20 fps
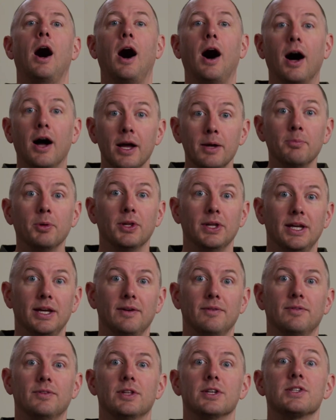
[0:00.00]
I
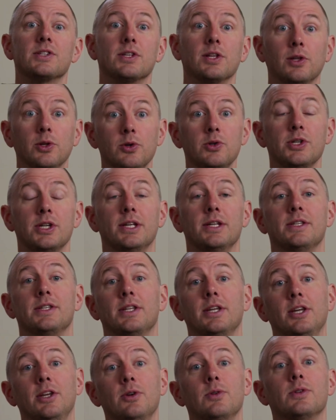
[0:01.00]
believe the solution is
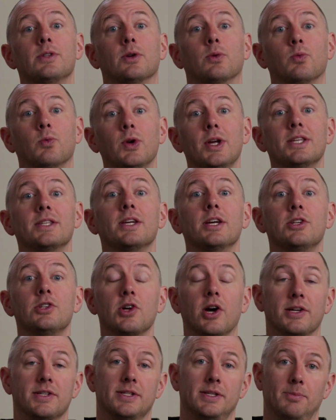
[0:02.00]
to use the
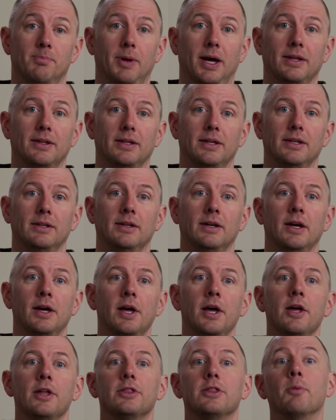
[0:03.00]
risk-adjusted method,
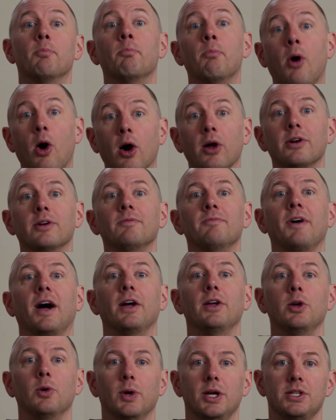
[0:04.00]
the modern
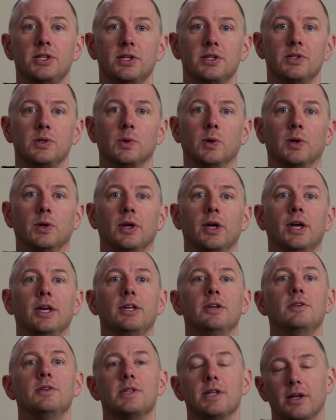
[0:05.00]
valuation tool
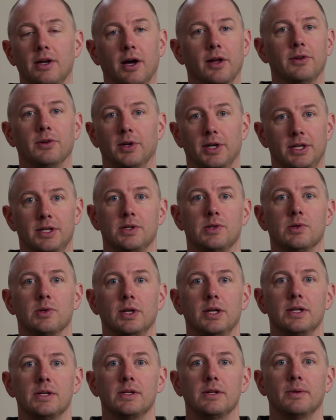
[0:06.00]
used in other industries.